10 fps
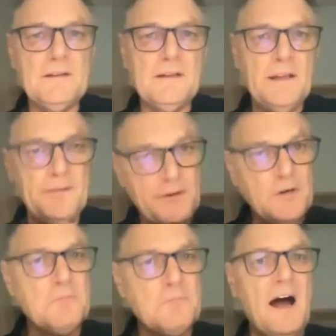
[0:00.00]
in
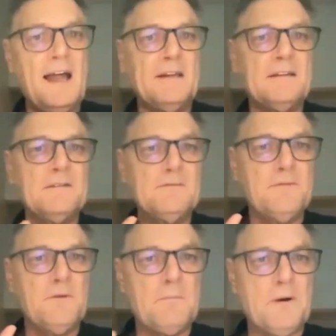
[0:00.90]
their mind
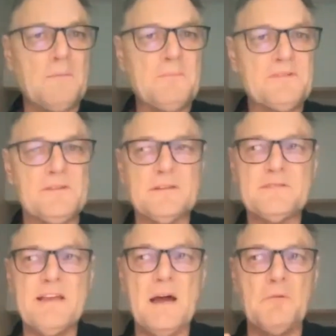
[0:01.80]
for
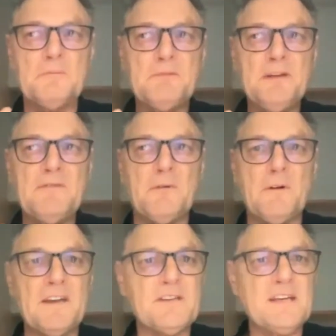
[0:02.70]
purposes that would be for
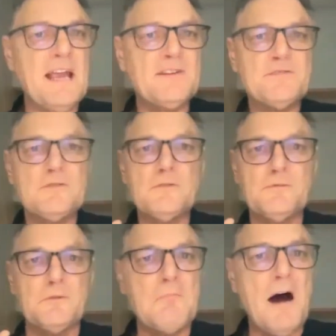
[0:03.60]
educational,
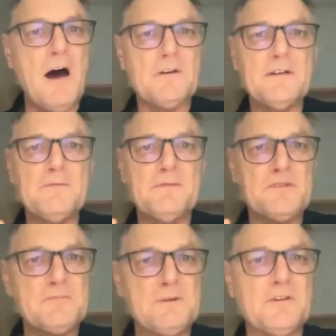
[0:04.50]
for Maori, for
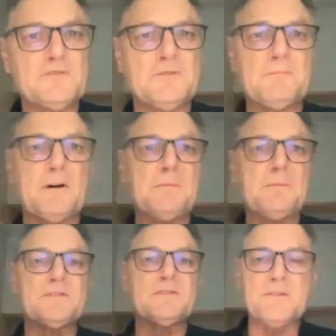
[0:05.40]
spiritual
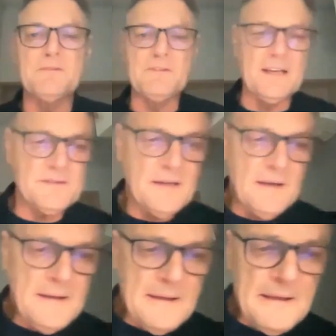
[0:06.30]
purposes and things.
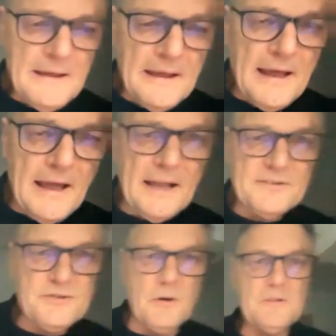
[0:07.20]
And
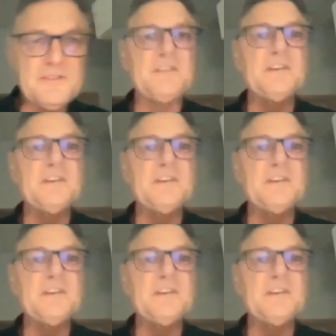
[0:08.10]
so it was an